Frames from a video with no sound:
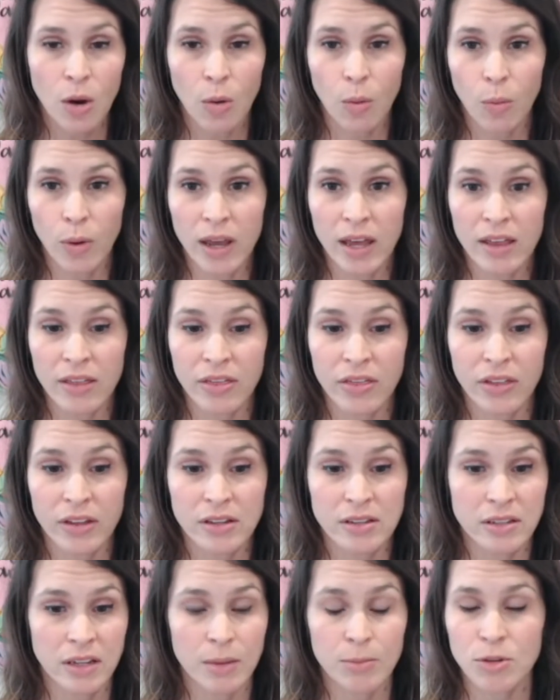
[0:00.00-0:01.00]
with
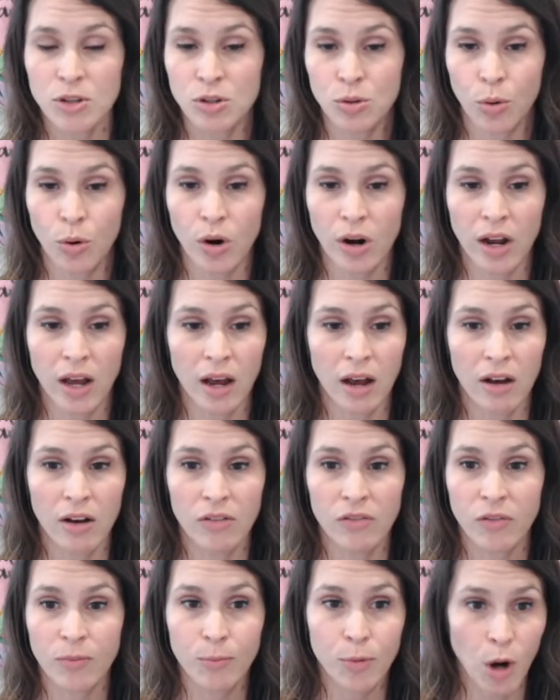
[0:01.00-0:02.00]
some sort
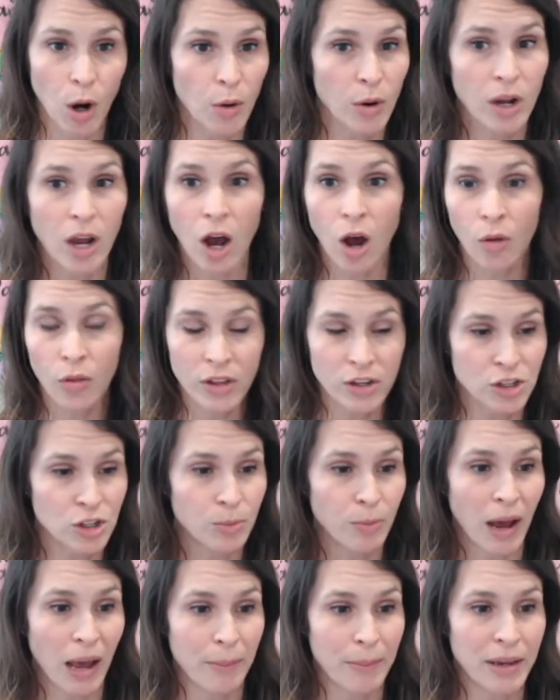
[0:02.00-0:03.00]
of protocol that you
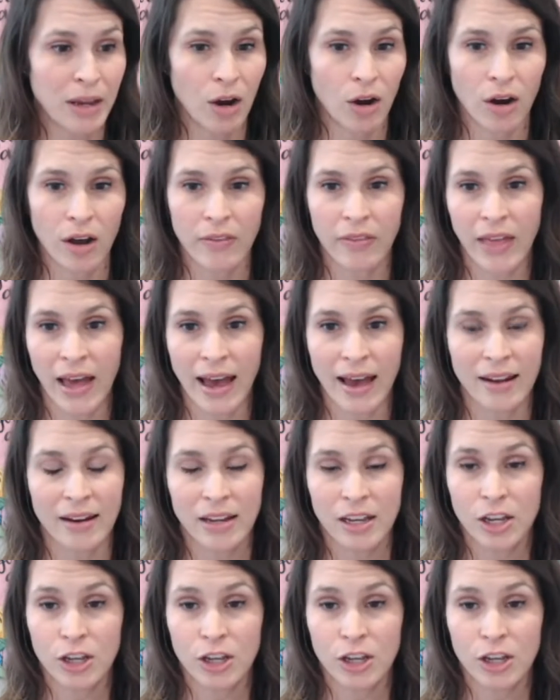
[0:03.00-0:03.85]
might be on that,